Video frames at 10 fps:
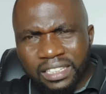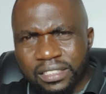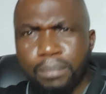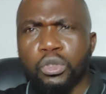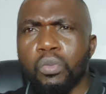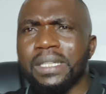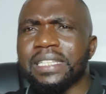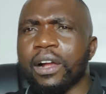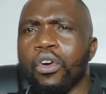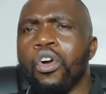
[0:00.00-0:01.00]
some 2
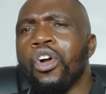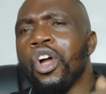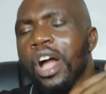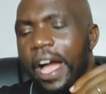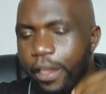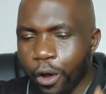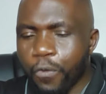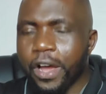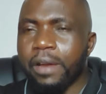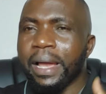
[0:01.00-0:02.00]
months ago, I
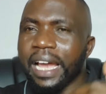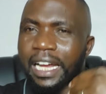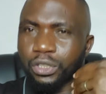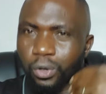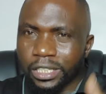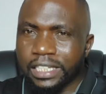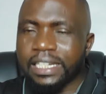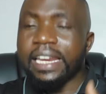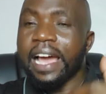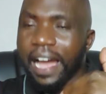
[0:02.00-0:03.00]
offered my
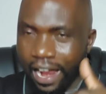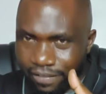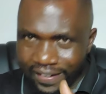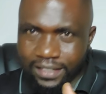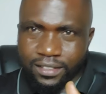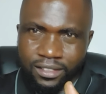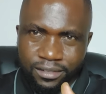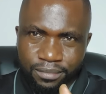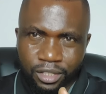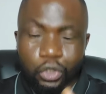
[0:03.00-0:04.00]
unsolicited
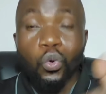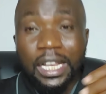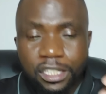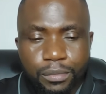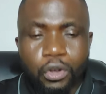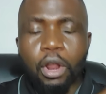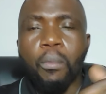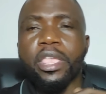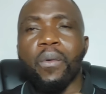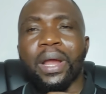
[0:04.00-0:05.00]
advice to Azimio la
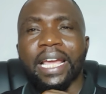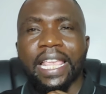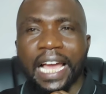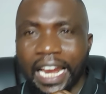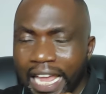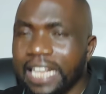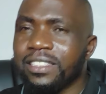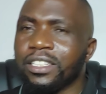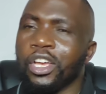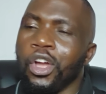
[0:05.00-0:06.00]
Umoja One Kenya
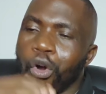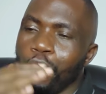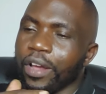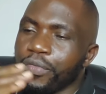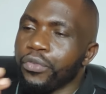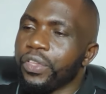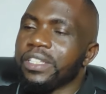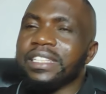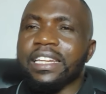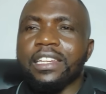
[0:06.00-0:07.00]
Alliance on a few
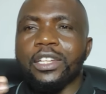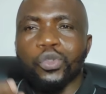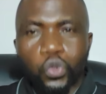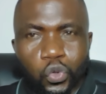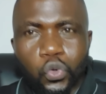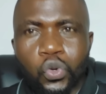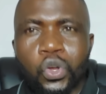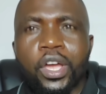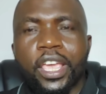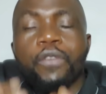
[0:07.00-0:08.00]
things they needed to do
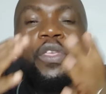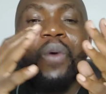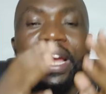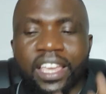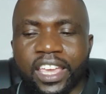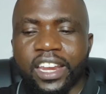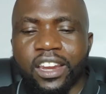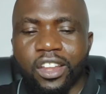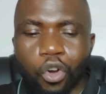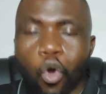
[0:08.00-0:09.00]
if they were
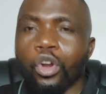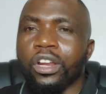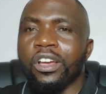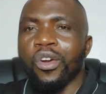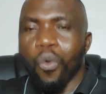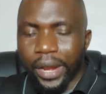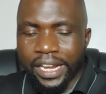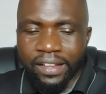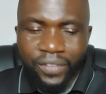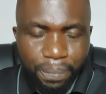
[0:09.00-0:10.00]
keen on
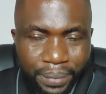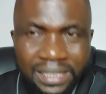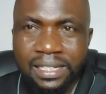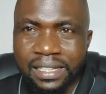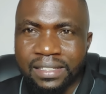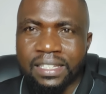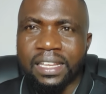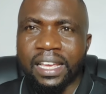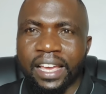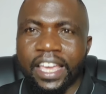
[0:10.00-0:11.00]
winning the
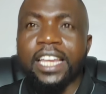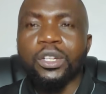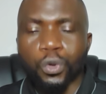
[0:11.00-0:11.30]
presidency in